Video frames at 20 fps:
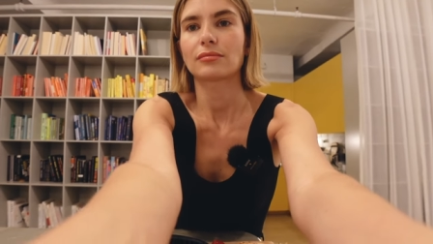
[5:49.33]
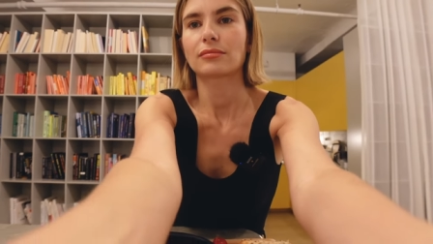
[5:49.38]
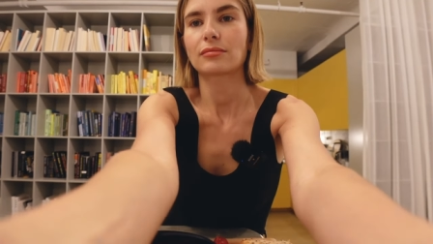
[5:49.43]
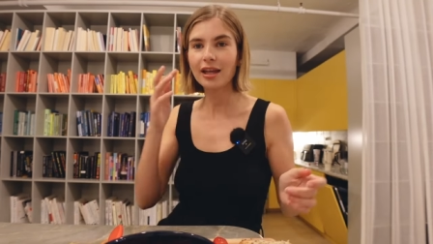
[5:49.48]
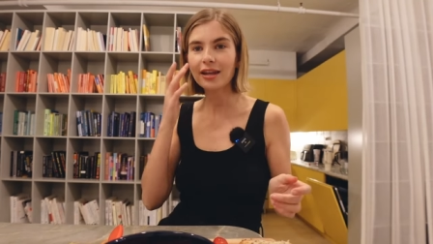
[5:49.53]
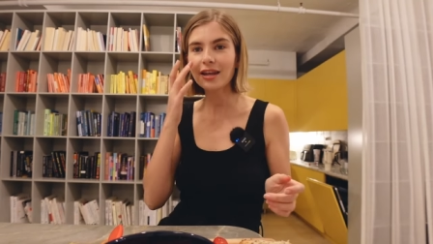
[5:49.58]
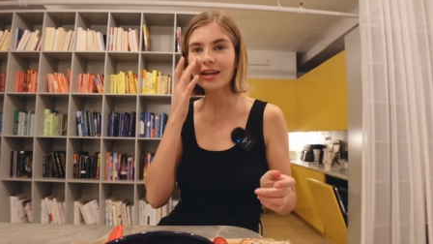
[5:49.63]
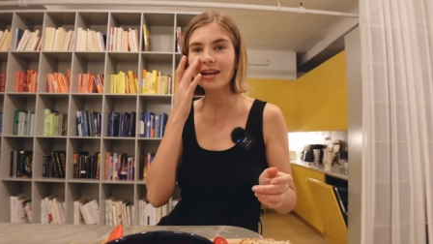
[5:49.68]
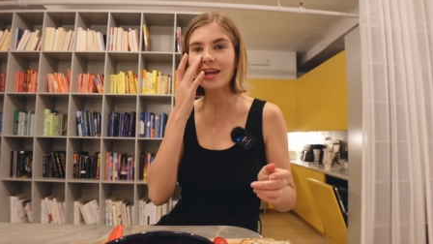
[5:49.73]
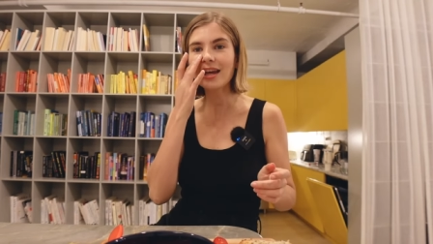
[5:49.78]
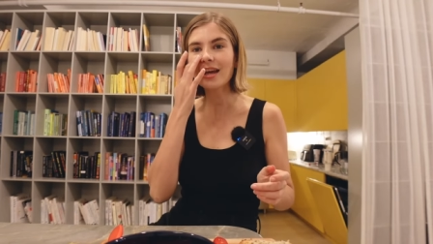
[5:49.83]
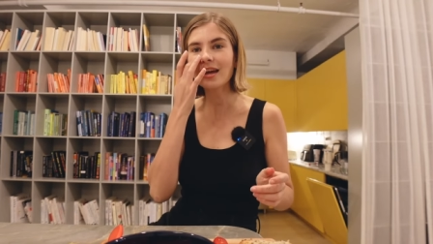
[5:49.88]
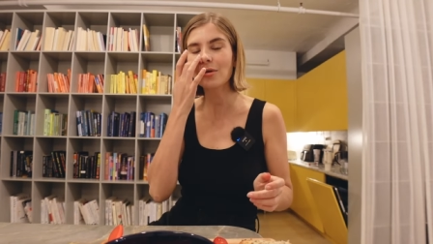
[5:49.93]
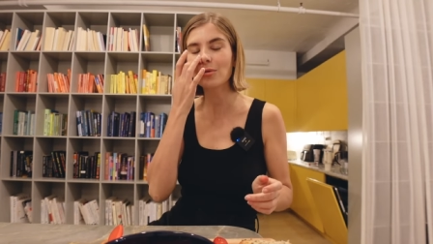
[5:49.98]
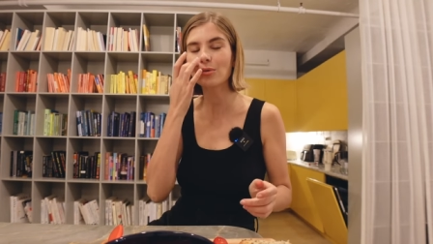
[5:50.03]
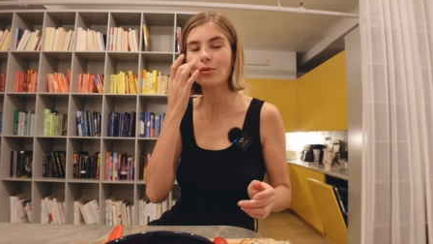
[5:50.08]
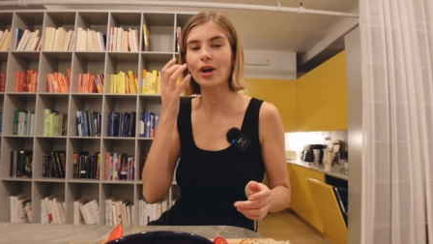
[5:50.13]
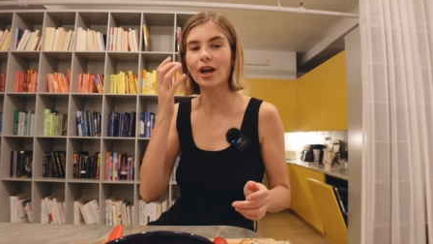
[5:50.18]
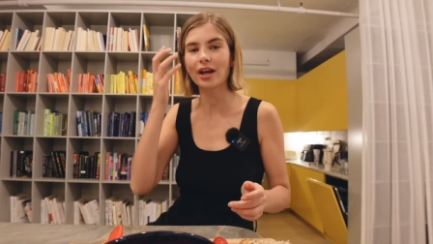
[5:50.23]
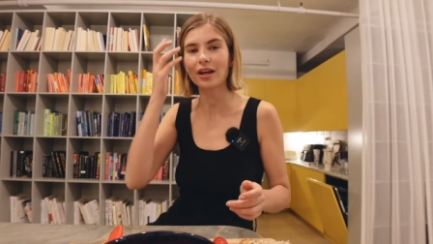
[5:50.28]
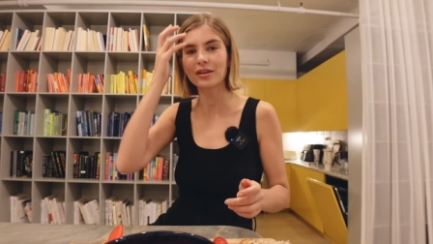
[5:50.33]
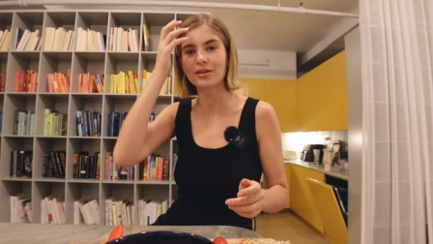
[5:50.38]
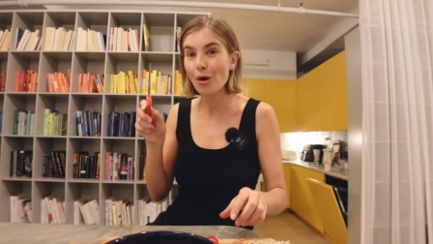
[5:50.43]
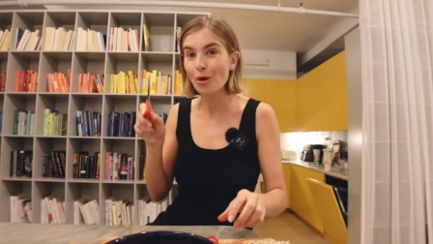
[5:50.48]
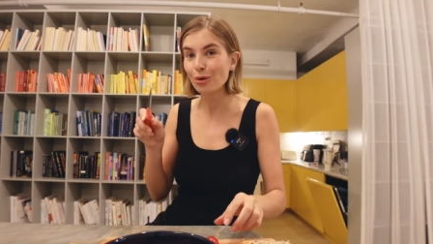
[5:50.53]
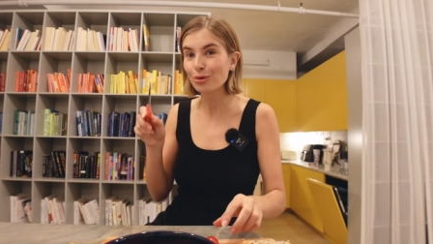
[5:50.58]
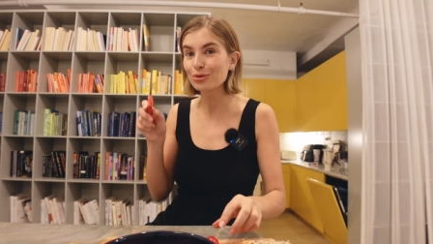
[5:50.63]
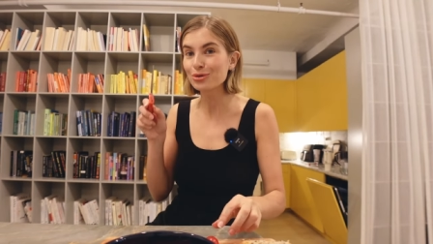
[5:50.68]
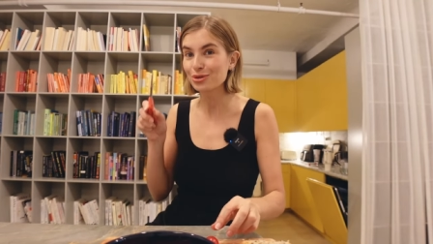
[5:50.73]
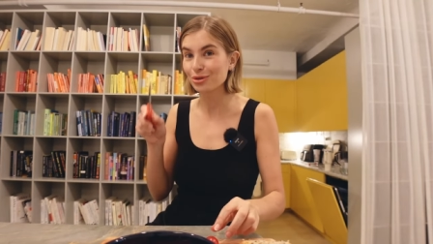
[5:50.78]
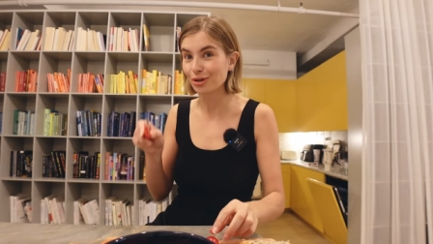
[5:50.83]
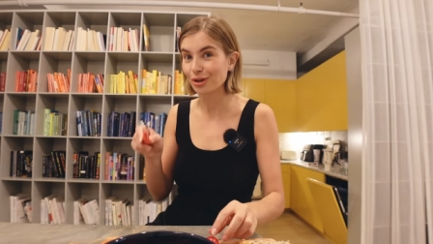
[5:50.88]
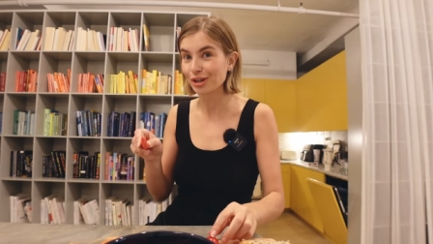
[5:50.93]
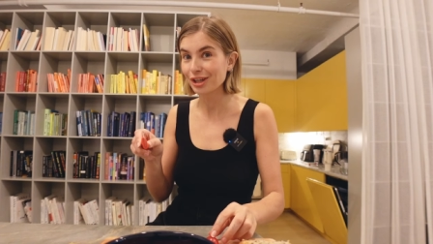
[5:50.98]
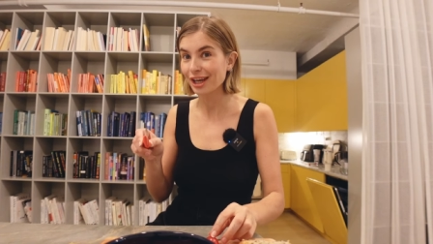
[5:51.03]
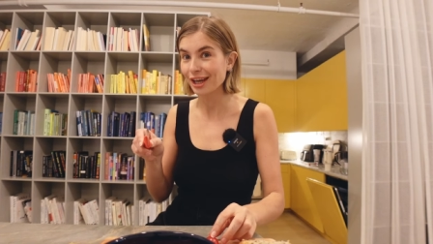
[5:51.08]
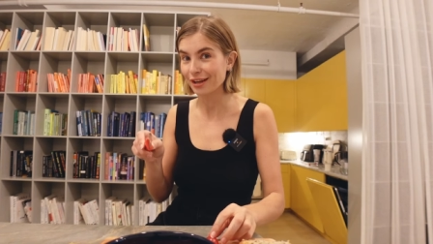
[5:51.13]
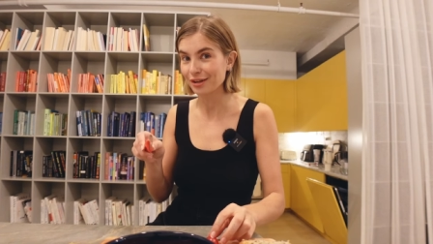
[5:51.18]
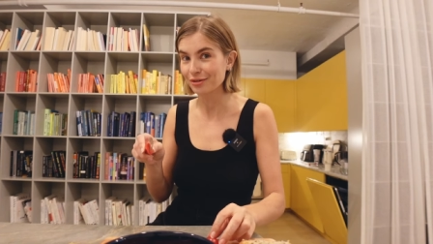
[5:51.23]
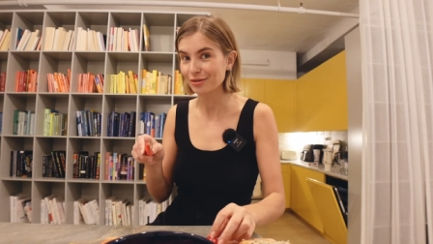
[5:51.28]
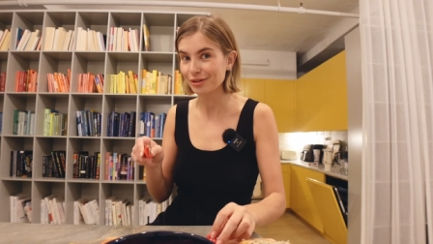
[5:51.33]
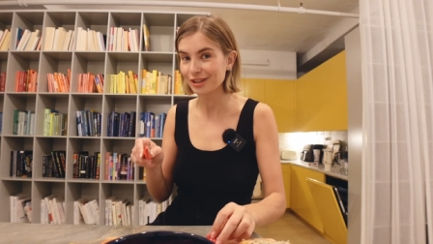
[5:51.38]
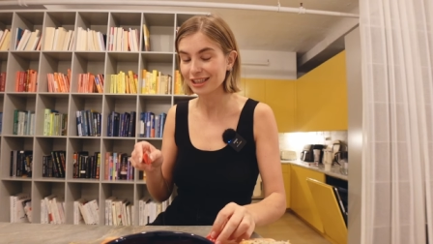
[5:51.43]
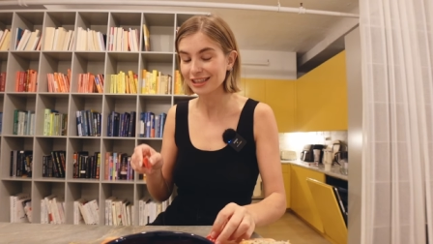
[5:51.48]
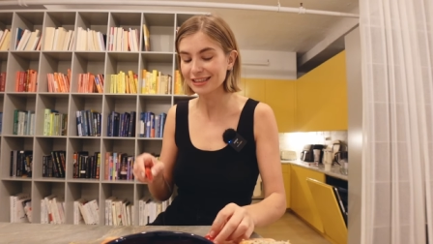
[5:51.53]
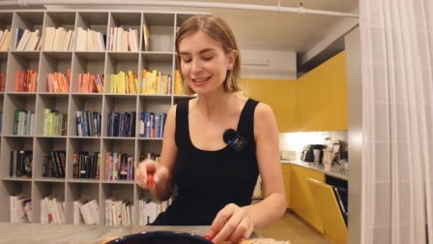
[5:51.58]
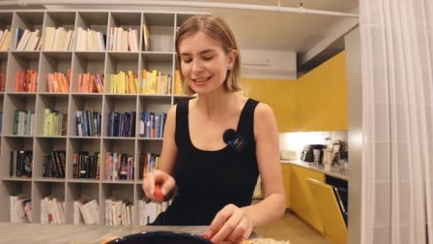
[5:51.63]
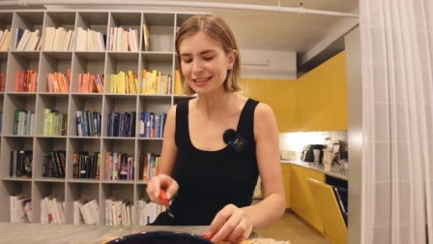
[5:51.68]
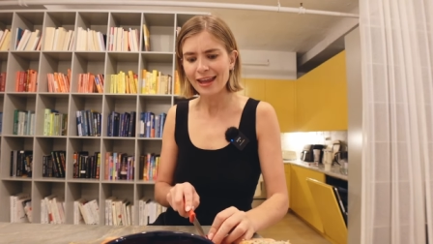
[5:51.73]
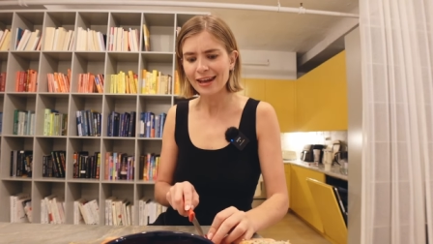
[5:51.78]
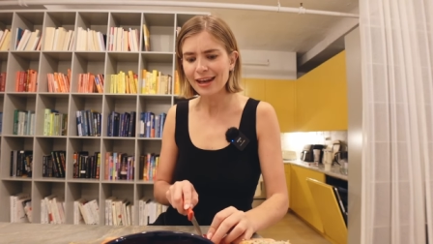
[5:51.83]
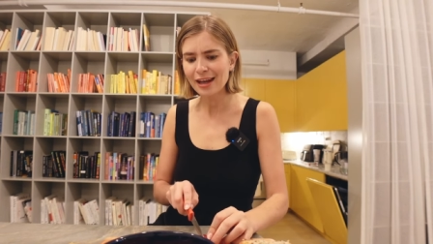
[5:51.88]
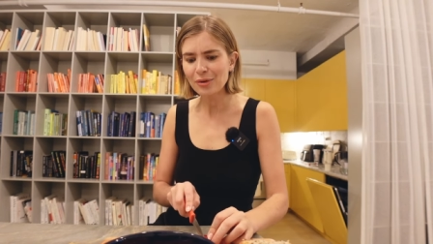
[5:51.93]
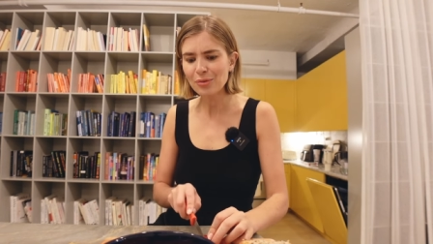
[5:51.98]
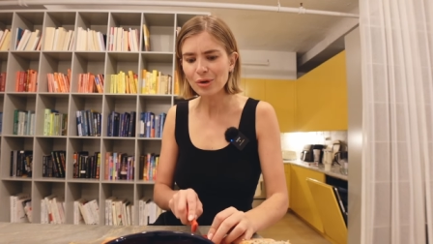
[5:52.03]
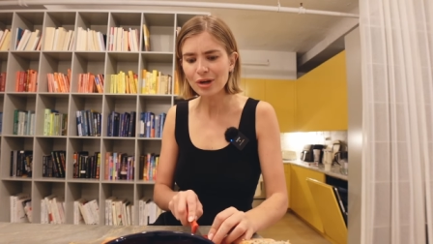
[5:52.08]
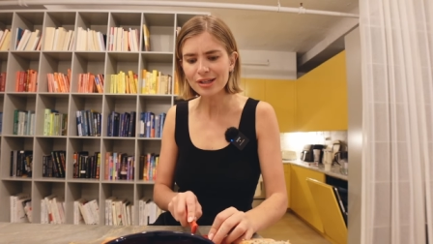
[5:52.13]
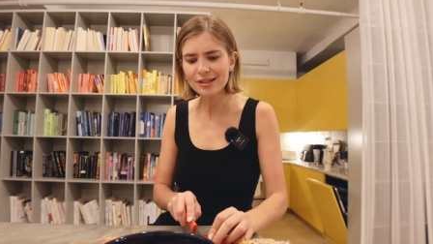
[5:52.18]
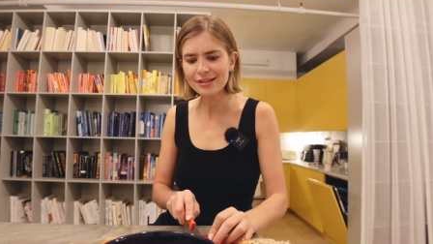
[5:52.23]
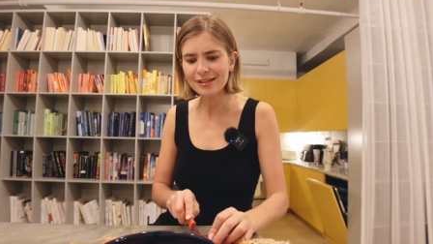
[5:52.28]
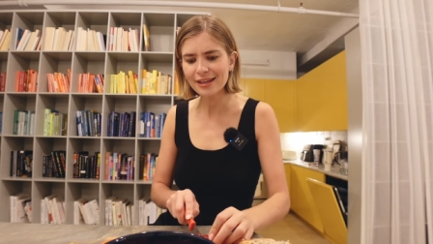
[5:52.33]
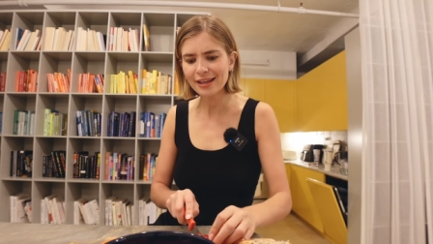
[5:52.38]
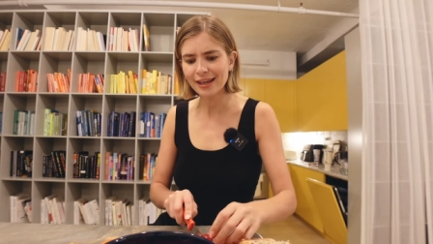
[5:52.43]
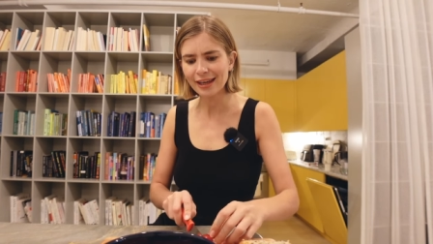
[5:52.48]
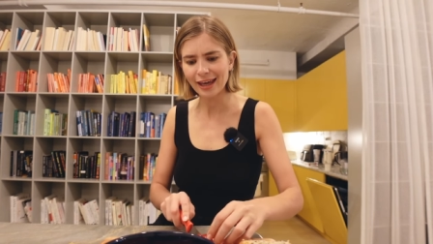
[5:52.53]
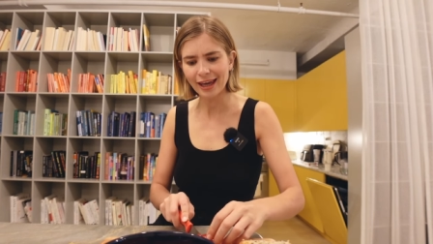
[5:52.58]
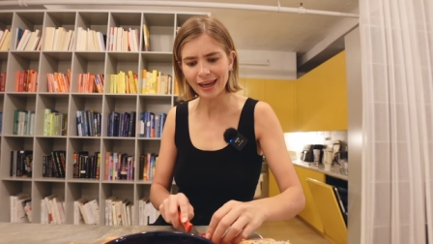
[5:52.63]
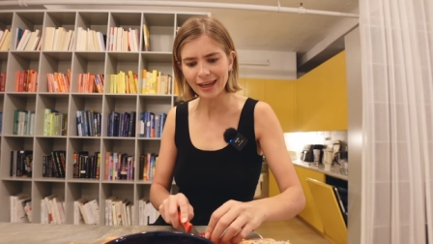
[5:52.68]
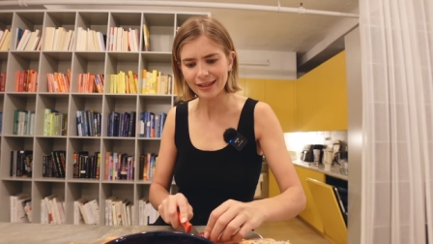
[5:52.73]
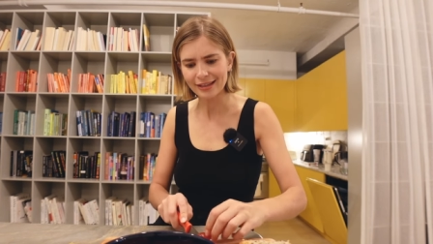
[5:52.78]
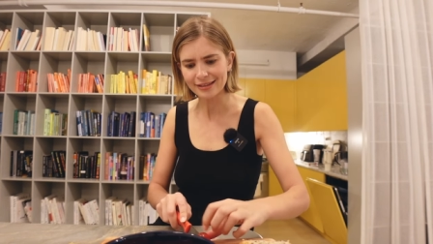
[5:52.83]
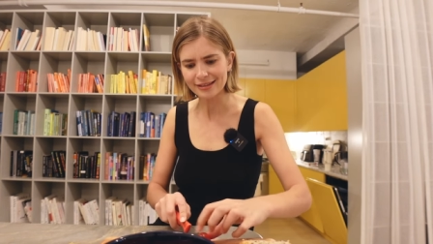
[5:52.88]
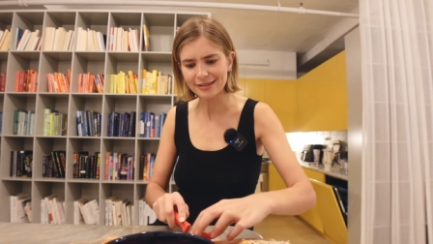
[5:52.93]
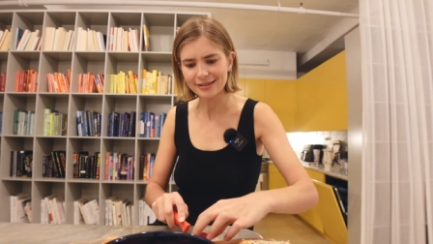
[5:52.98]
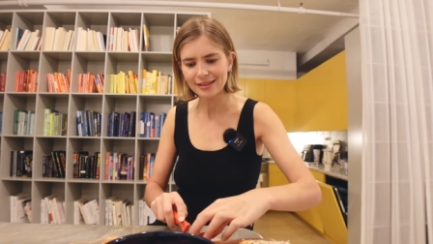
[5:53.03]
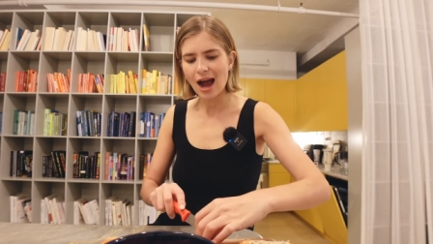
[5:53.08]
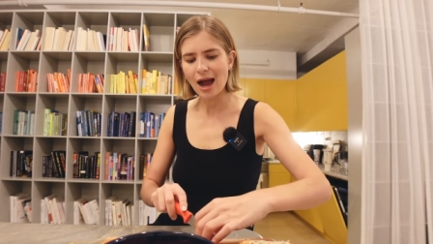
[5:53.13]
And then I read old journey entries, and that wasn't the case.